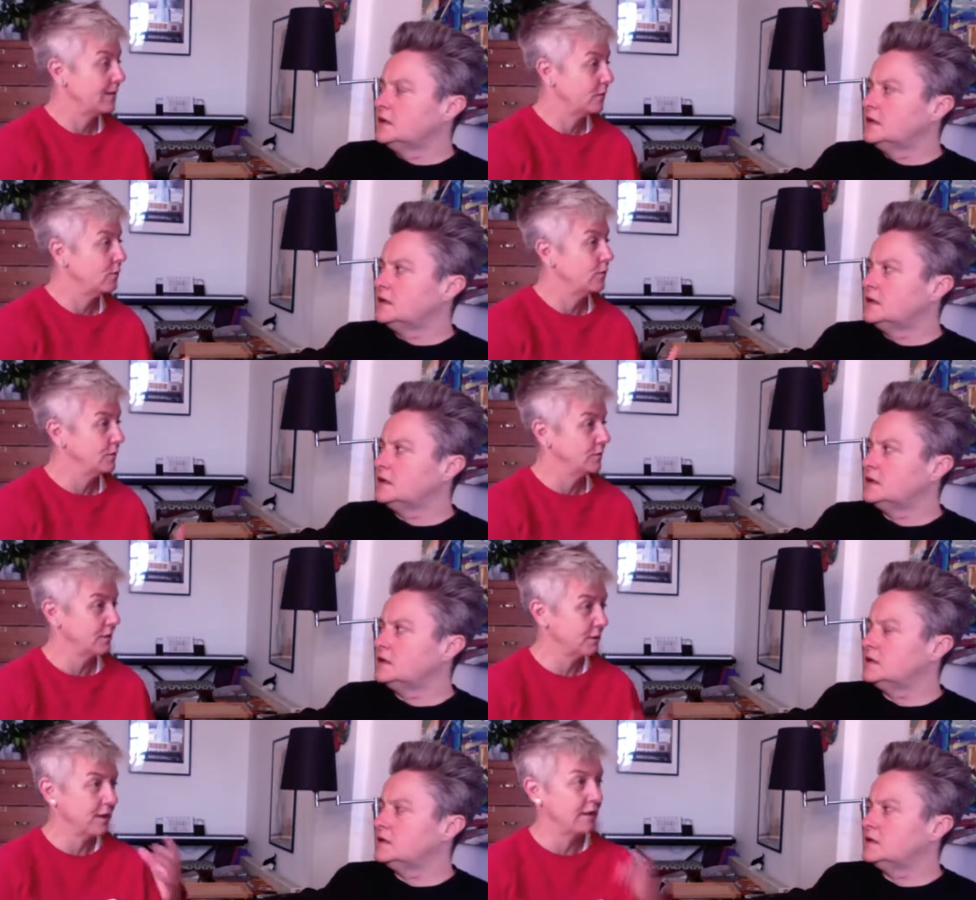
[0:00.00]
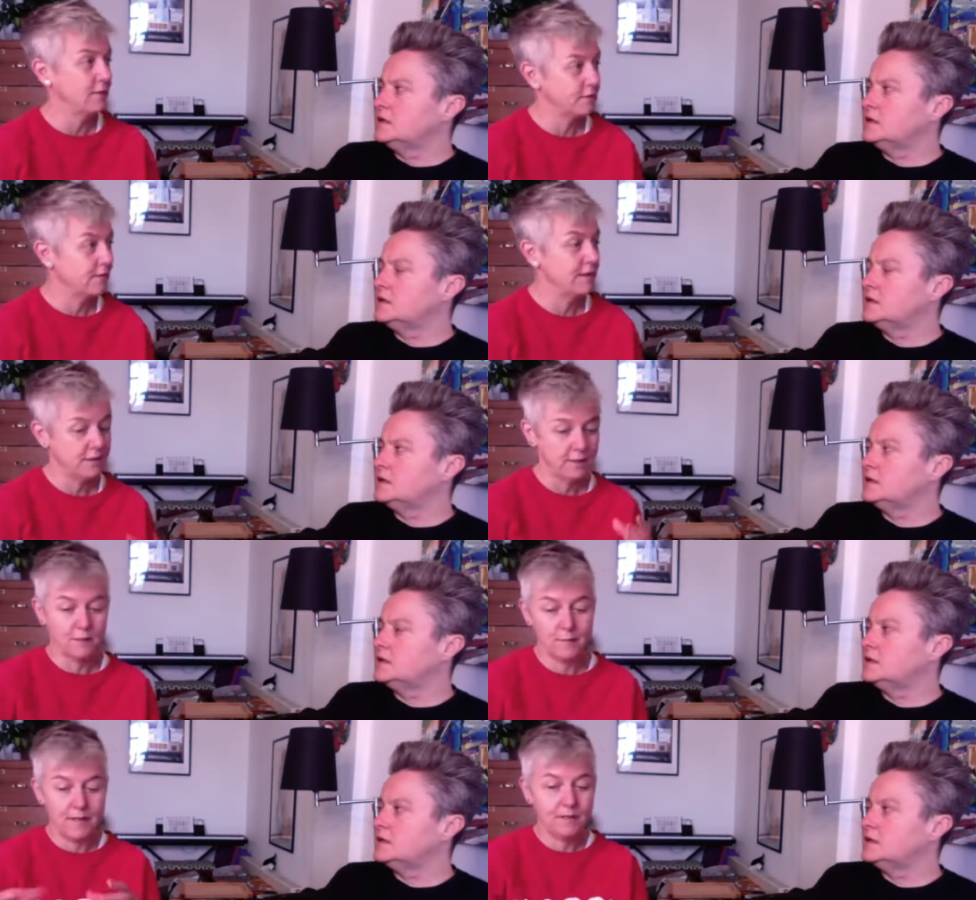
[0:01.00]
Speaker 1: Gordon's. I got out of the fridge and I
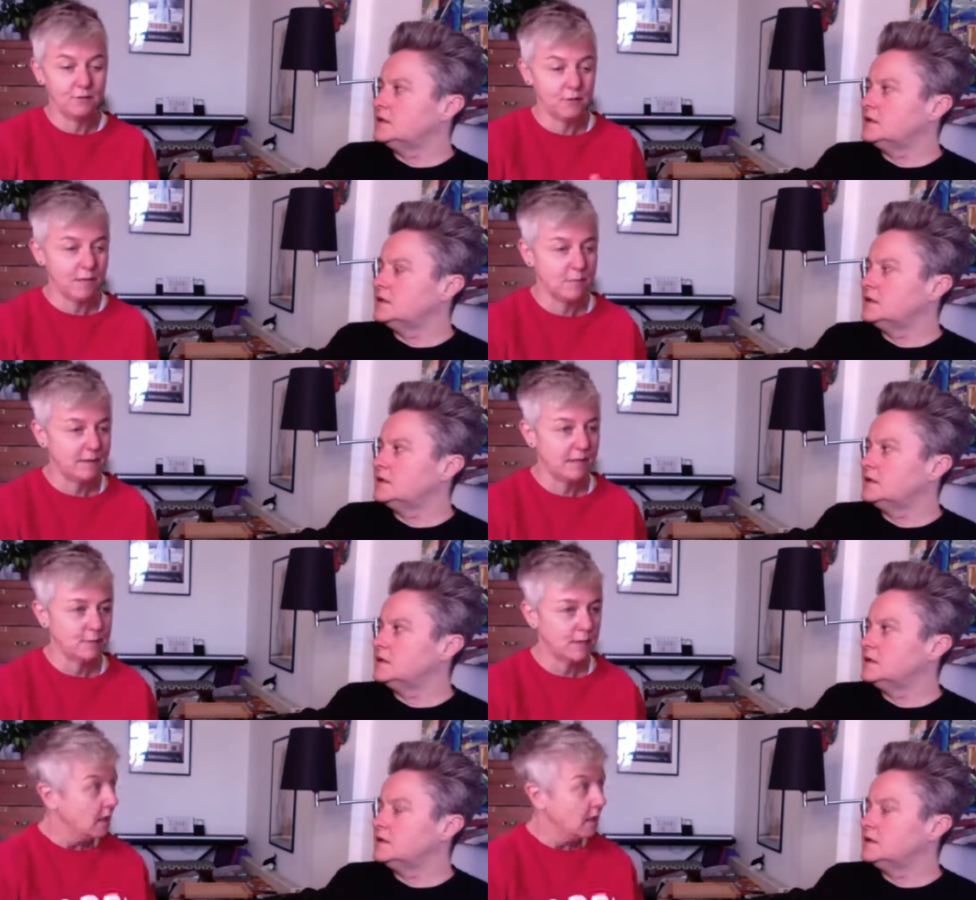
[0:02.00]
was making a drink my tap and